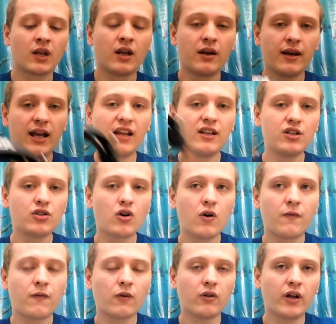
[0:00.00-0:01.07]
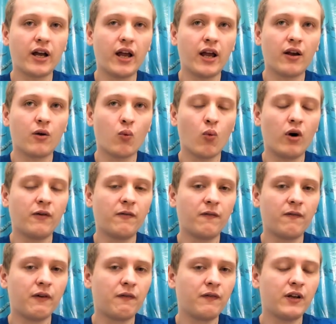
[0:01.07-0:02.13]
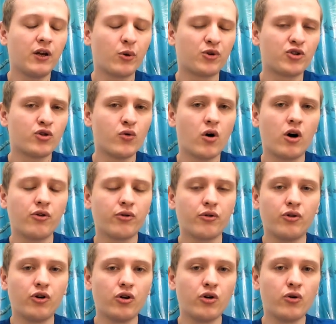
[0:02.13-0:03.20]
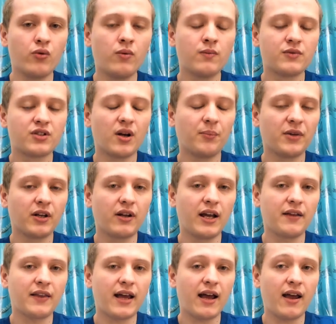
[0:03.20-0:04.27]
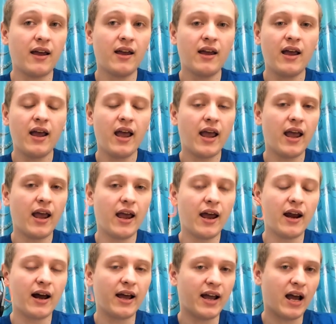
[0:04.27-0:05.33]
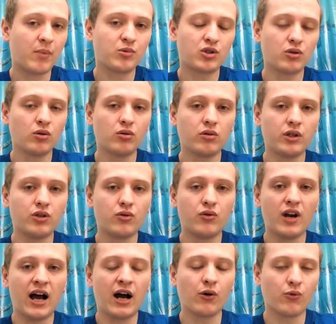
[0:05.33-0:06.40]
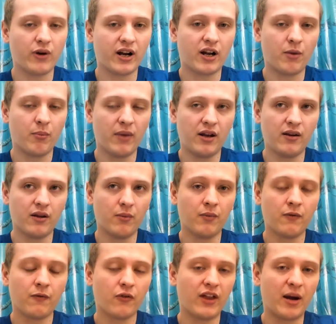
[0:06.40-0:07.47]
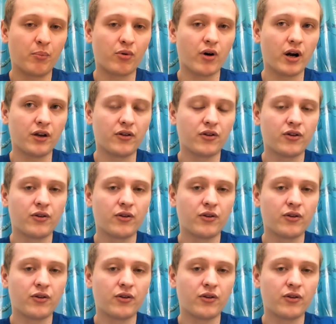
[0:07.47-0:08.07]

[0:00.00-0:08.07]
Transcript: Now these go for like 150 or 200 new, something like that, and I absolutely do not recommend them for that price.